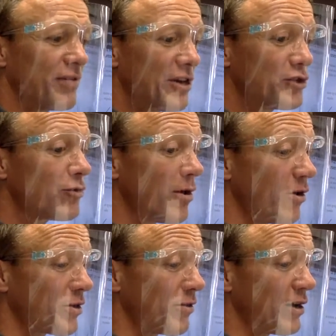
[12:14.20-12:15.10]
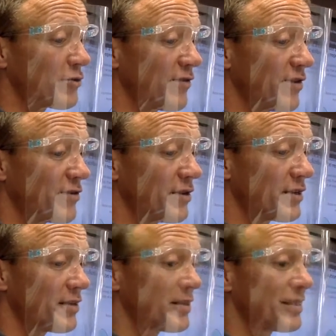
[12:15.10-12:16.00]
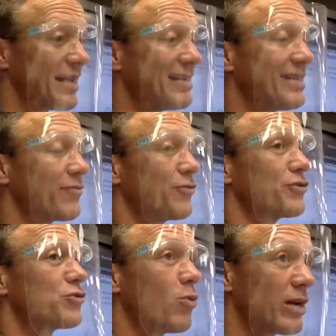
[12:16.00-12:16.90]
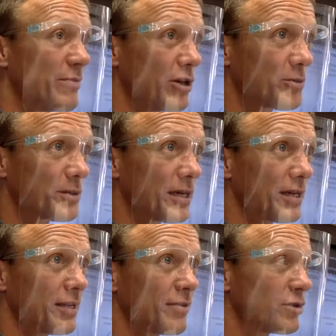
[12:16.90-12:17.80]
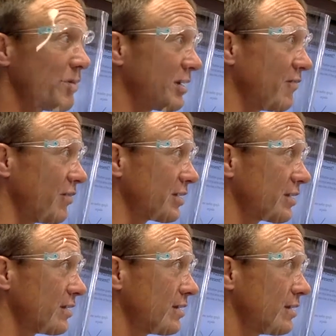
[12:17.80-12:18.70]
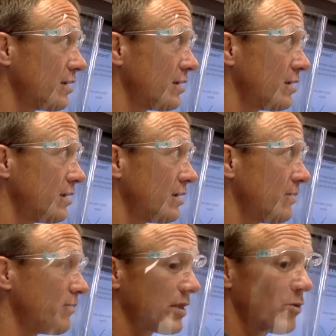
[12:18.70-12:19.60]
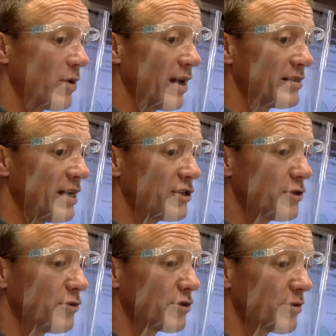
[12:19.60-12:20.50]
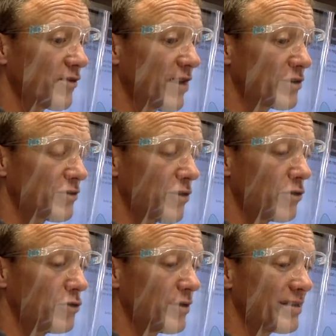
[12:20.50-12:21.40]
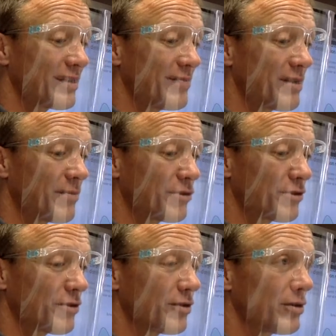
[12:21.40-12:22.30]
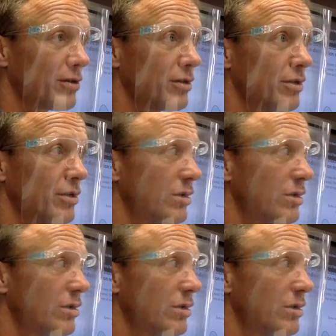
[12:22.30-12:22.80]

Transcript: Average speed of an H2 molecule at 25 degrees Celsius is 1920 meters per second. There's a big difference. Why is H2 so much faster than O2 at the same temperature?